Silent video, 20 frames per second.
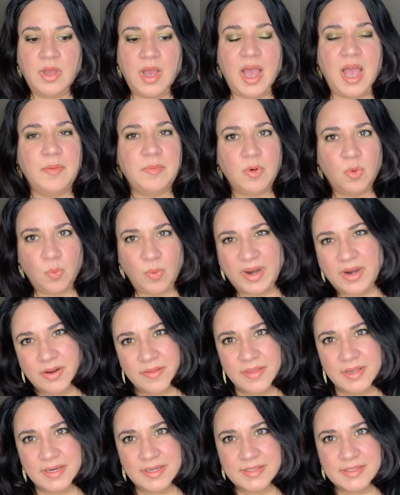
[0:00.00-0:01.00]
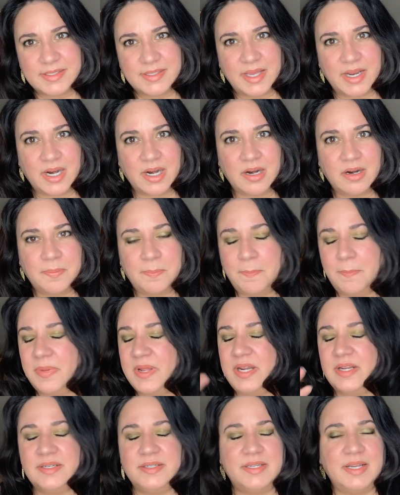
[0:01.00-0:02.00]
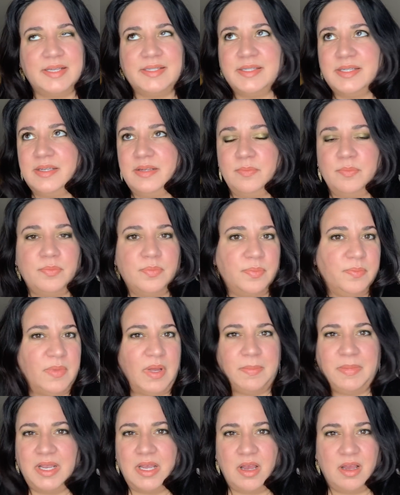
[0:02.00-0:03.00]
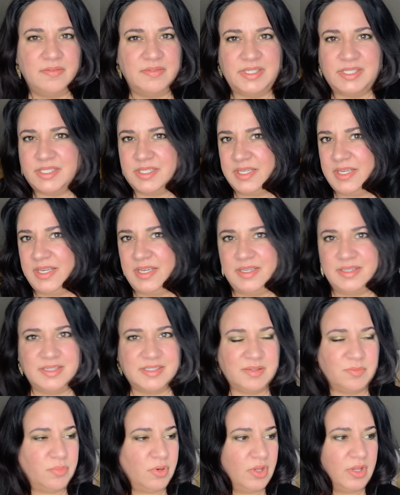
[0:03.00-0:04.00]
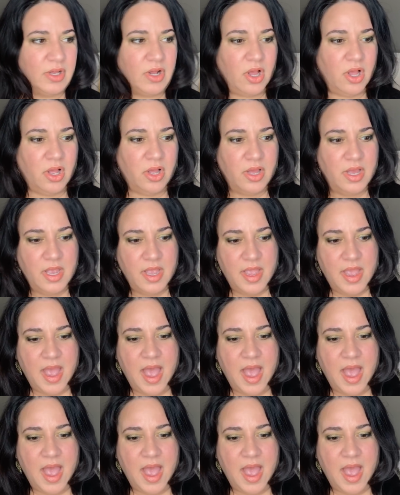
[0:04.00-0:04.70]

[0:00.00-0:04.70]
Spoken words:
I'm aware that it's there, but it doesn't, I mean, obviously it doesn't pull at all.